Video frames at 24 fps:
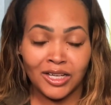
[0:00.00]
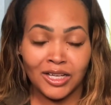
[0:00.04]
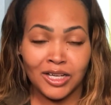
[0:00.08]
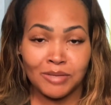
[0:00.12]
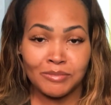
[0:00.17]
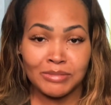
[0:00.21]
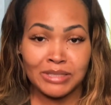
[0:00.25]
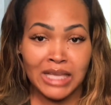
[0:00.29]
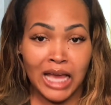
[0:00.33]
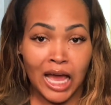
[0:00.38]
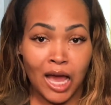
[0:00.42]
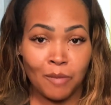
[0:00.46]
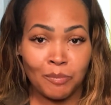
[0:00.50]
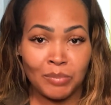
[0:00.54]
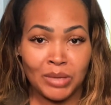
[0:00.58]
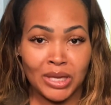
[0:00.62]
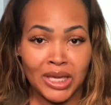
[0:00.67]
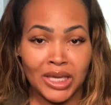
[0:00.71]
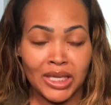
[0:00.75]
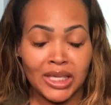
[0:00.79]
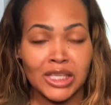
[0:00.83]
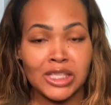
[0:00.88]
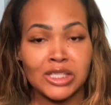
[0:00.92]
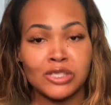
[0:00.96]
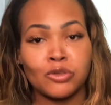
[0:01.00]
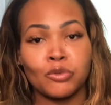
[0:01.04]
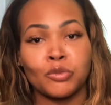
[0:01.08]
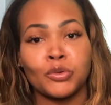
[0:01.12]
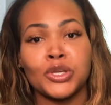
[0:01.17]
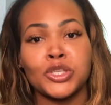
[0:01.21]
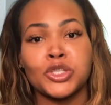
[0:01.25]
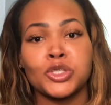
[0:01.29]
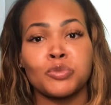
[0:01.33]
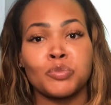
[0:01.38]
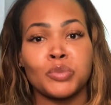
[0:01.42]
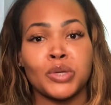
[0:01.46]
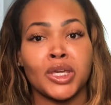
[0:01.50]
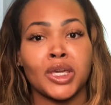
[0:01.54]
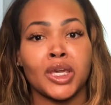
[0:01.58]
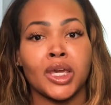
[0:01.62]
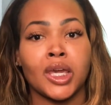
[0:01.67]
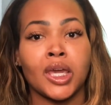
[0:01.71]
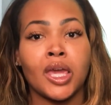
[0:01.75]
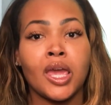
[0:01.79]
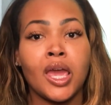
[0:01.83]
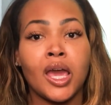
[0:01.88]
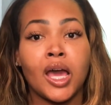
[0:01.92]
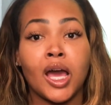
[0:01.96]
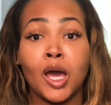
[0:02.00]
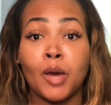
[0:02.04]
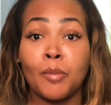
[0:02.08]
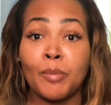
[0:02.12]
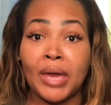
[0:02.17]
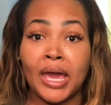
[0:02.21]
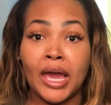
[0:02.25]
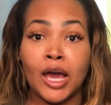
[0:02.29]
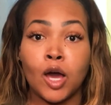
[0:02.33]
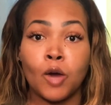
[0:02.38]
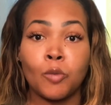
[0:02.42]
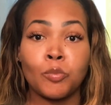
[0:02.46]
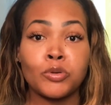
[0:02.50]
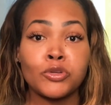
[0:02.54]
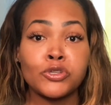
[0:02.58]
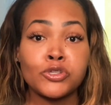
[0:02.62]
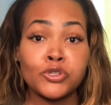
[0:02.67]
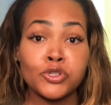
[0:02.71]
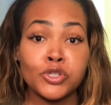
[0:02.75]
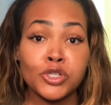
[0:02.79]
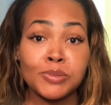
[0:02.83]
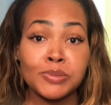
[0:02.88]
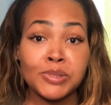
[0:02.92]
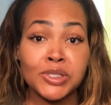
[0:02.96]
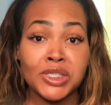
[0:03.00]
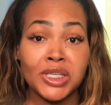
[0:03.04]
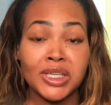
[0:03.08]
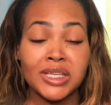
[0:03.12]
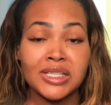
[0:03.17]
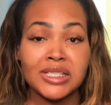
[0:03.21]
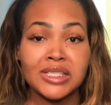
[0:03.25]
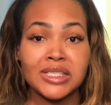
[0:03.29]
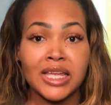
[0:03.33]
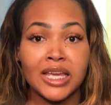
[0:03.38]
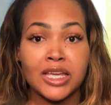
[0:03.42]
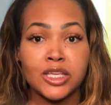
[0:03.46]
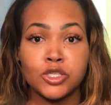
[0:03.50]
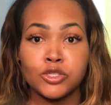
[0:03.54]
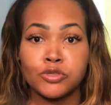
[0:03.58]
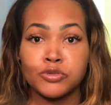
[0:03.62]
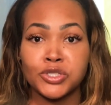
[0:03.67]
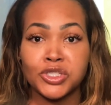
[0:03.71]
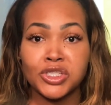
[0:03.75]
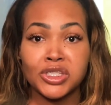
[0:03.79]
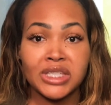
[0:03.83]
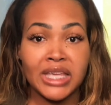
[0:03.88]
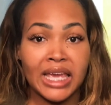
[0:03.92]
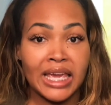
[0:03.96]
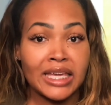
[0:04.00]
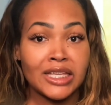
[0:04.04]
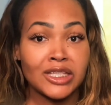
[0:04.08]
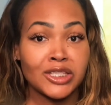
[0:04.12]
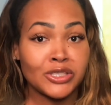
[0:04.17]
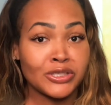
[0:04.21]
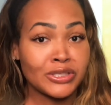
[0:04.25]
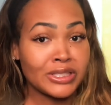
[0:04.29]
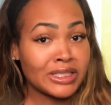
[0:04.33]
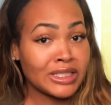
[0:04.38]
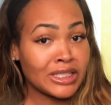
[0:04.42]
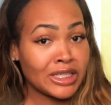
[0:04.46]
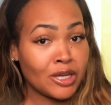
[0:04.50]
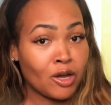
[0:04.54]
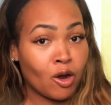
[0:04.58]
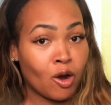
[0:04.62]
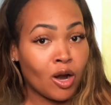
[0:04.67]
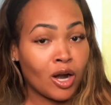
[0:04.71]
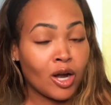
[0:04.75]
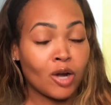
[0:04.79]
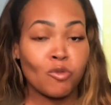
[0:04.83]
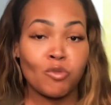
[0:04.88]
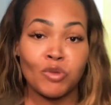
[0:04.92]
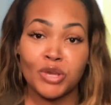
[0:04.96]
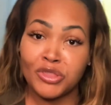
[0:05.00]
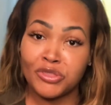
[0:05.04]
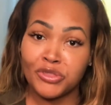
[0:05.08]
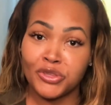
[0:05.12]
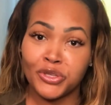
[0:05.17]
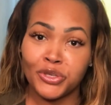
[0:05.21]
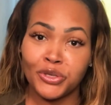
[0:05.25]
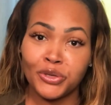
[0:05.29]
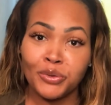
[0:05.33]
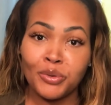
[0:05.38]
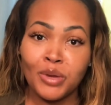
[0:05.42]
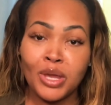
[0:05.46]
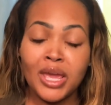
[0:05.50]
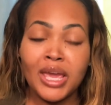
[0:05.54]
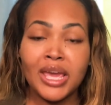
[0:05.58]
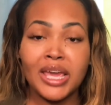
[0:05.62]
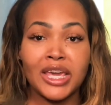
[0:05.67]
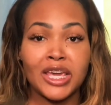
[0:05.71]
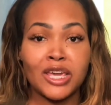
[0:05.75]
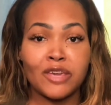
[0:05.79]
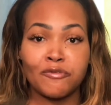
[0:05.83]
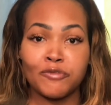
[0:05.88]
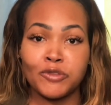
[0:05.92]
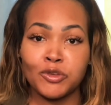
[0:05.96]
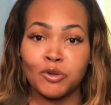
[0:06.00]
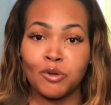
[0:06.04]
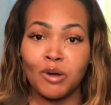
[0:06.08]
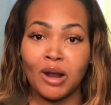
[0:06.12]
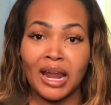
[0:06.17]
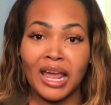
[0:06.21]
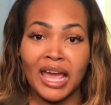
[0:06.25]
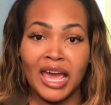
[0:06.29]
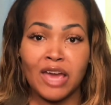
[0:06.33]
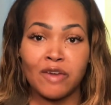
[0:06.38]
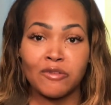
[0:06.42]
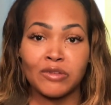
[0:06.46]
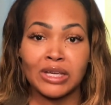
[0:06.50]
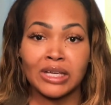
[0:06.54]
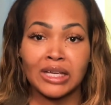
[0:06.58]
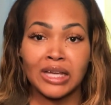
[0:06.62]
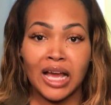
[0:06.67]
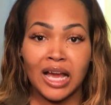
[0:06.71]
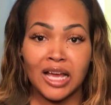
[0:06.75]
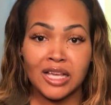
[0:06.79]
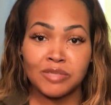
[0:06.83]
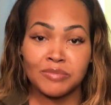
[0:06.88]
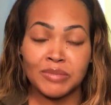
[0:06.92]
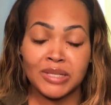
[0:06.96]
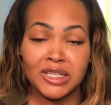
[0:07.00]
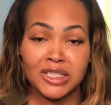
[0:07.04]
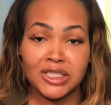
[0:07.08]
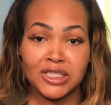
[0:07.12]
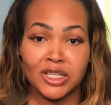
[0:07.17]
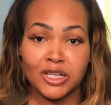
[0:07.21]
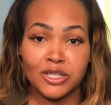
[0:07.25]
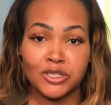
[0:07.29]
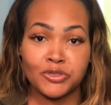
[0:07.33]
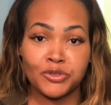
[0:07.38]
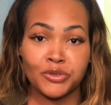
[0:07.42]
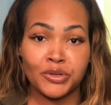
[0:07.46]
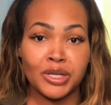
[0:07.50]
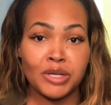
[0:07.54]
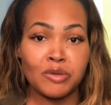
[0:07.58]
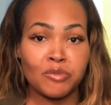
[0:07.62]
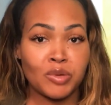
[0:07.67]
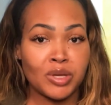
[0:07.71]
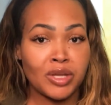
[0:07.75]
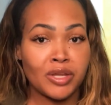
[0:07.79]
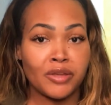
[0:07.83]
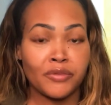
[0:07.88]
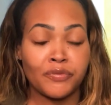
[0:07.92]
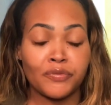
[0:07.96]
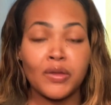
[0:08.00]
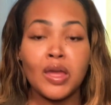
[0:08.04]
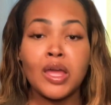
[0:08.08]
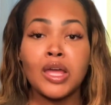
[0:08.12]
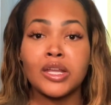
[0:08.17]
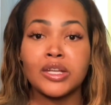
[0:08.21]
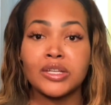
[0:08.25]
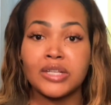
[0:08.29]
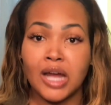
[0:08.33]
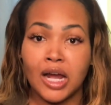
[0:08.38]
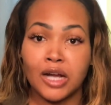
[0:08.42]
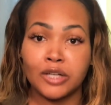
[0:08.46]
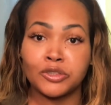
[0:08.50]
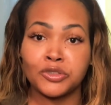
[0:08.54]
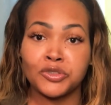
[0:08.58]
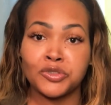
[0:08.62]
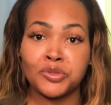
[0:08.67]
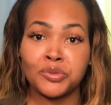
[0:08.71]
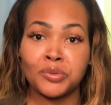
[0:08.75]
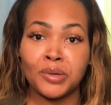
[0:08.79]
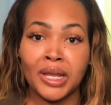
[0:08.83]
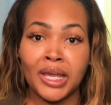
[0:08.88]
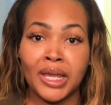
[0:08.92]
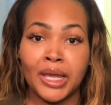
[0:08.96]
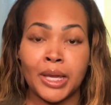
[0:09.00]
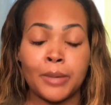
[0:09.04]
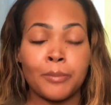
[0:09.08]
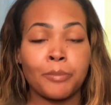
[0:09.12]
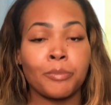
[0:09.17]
topic is going to be about prescriptions that you should take to the DR with you if you are having cosmetic surgery with Dr. Duran.